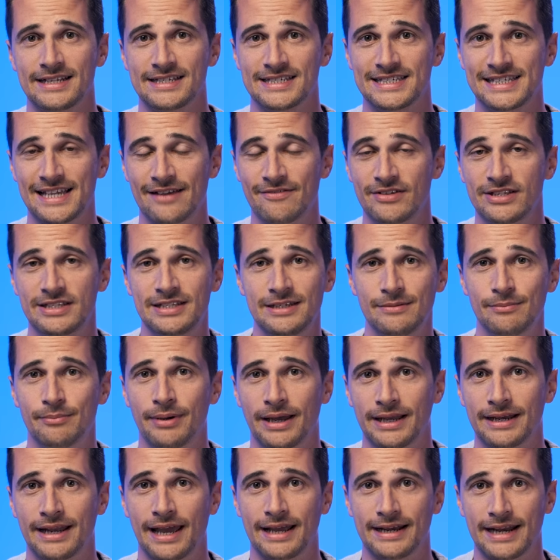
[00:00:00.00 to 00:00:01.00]
in
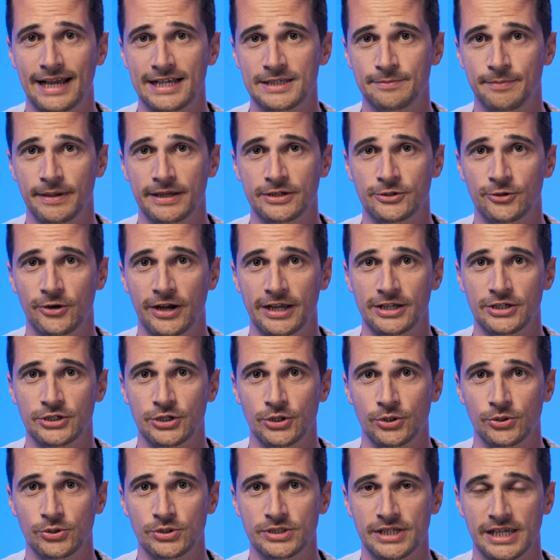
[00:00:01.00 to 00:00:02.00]
17:9 aspect
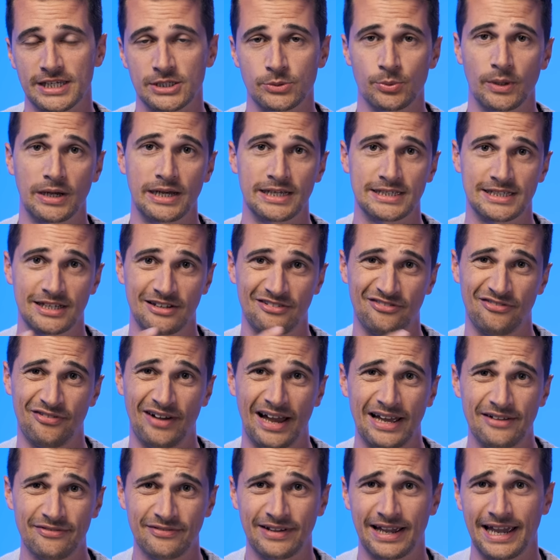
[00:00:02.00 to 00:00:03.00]
ratios, as well as a
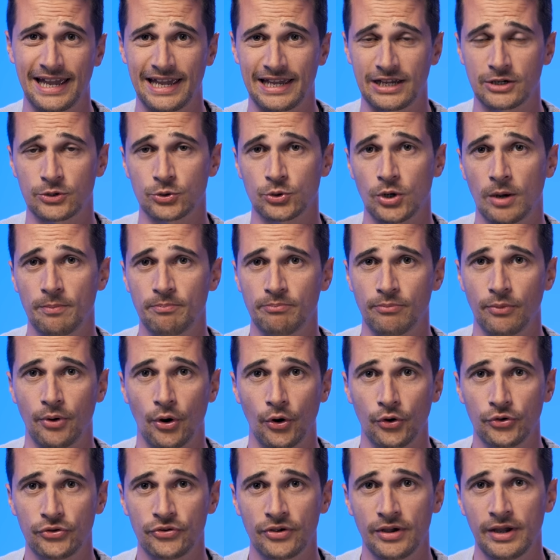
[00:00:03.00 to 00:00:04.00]
5K crop
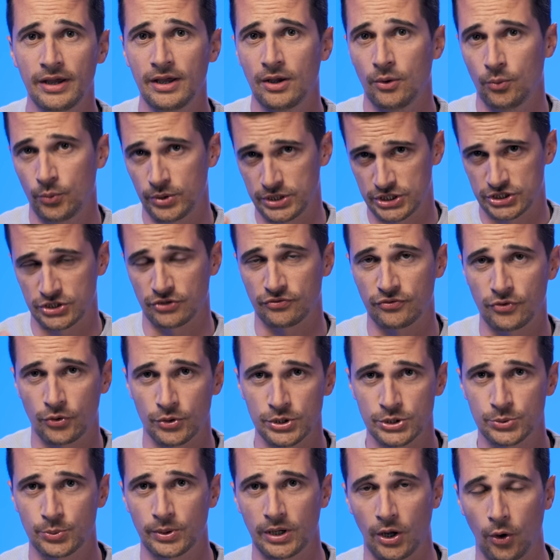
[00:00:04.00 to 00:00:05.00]
mode, which of
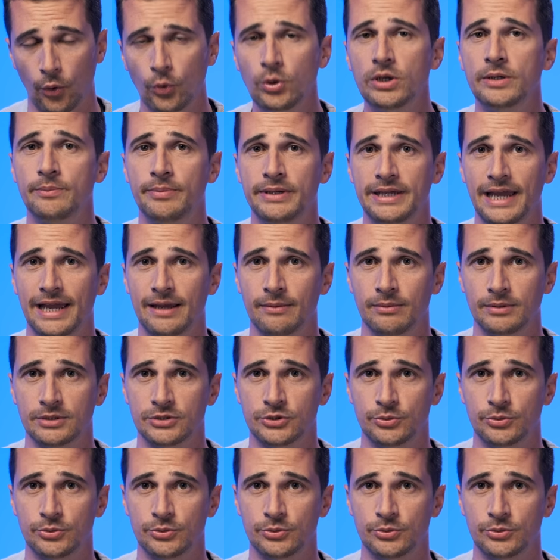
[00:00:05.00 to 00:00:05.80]
course will only be able